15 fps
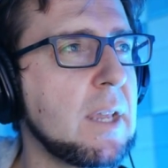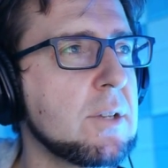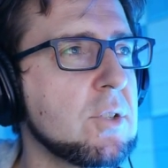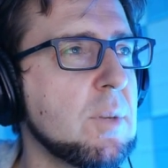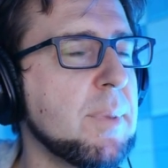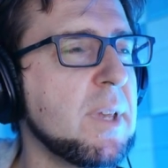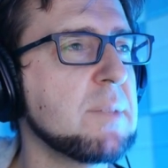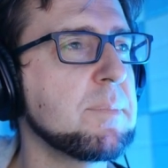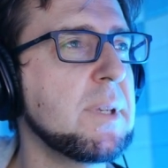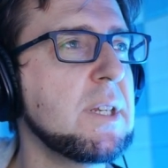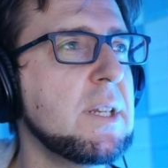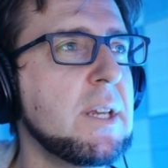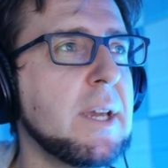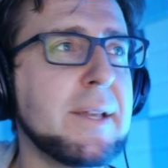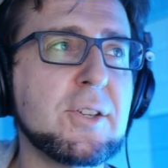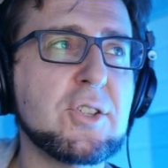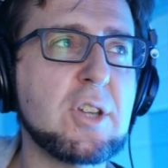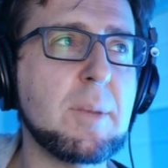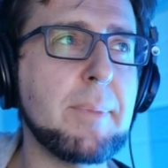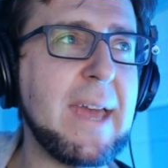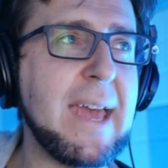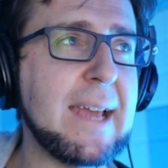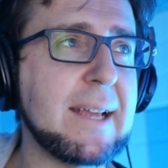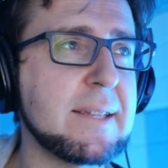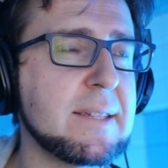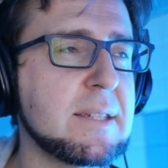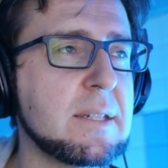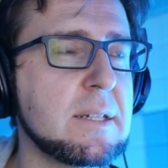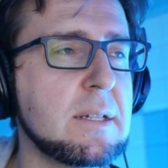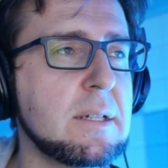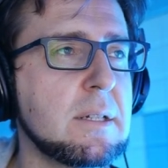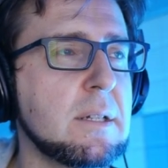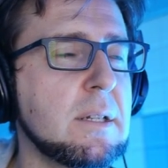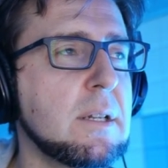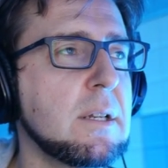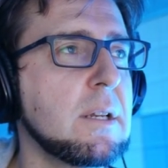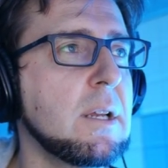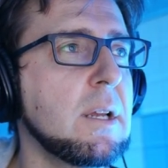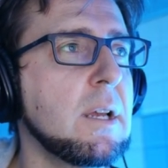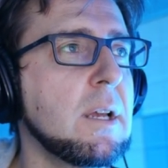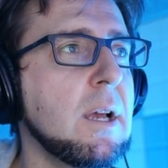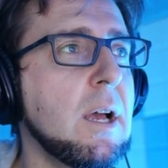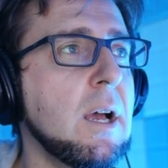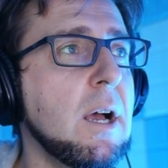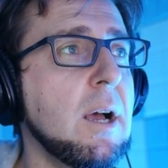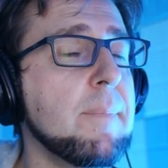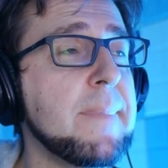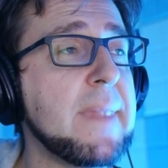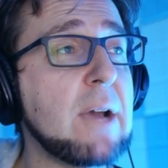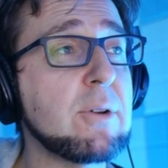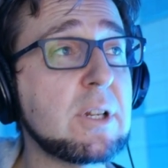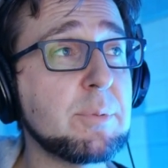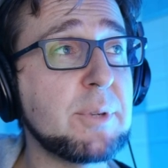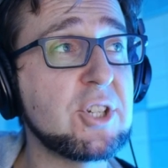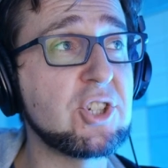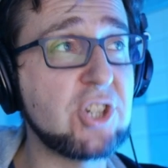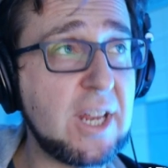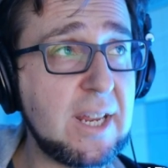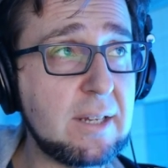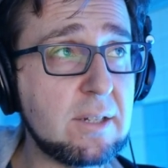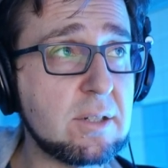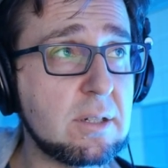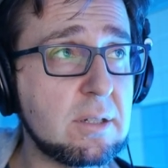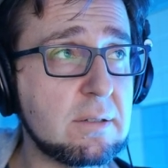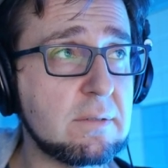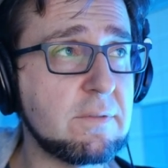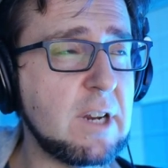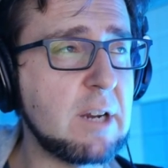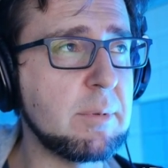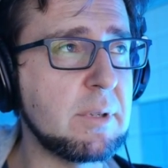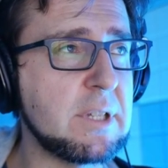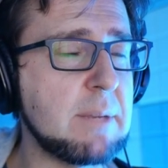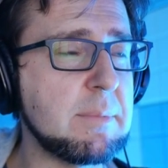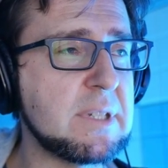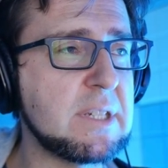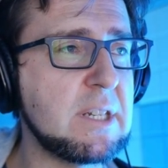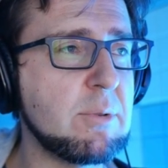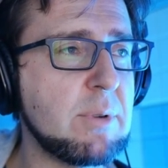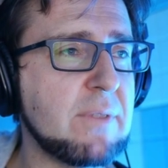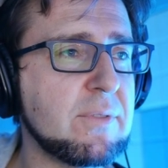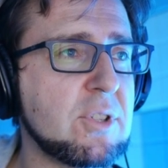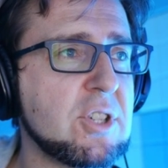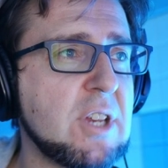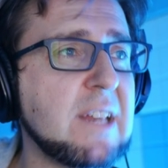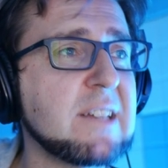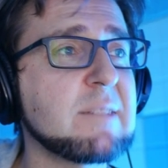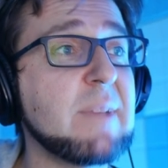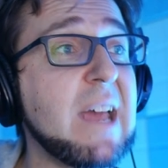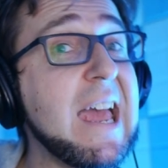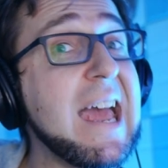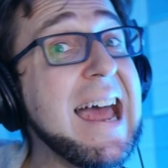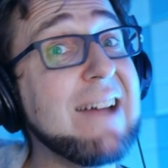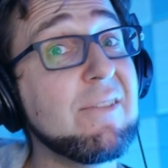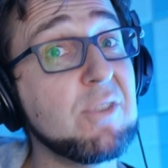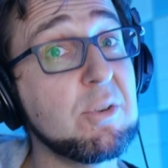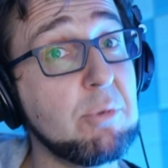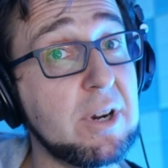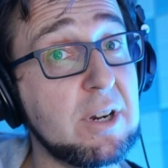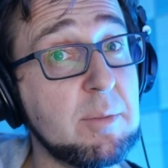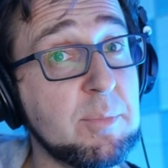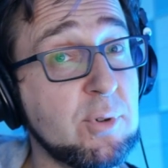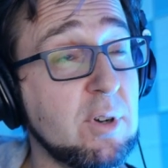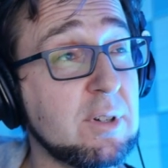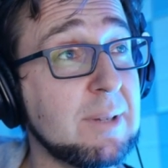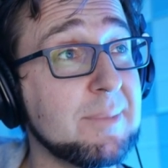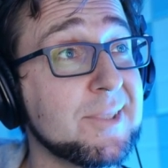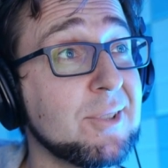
Ship SPD and ship X. Now that we changed the variable names here, we have to change them everywhere in the program.